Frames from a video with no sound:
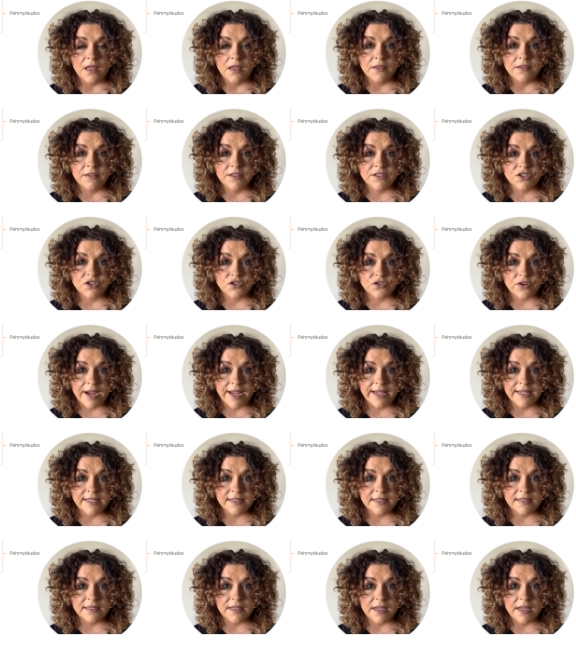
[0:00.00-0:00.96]
The
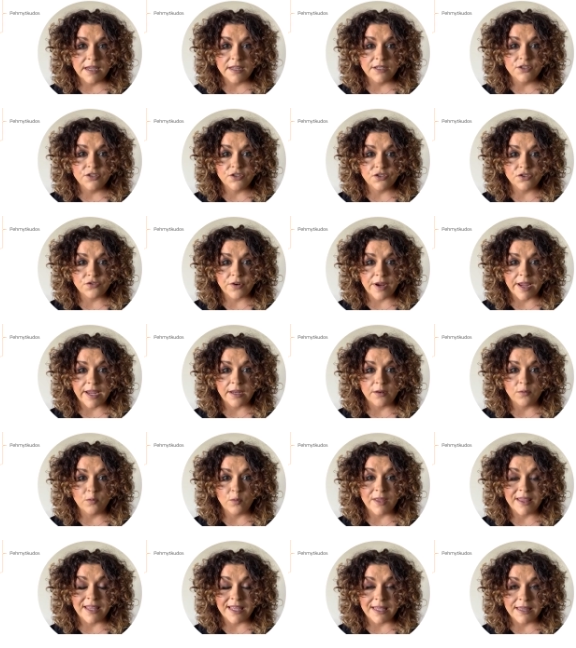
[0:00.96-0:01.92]
stress and strain
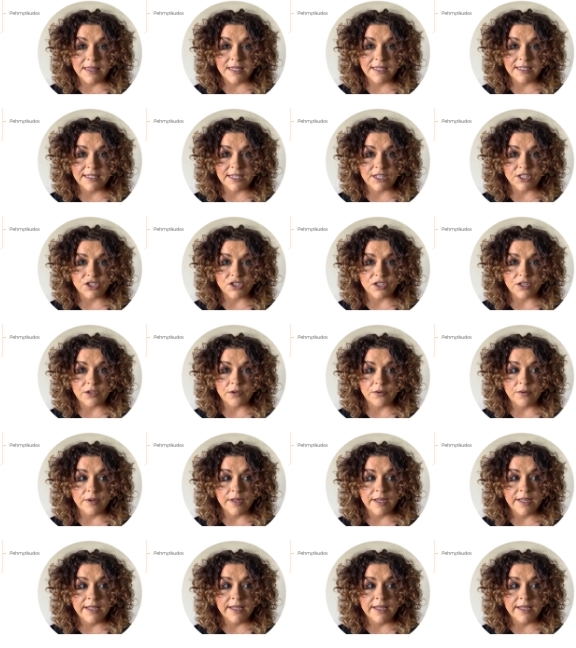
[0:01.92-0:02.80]
within the tissue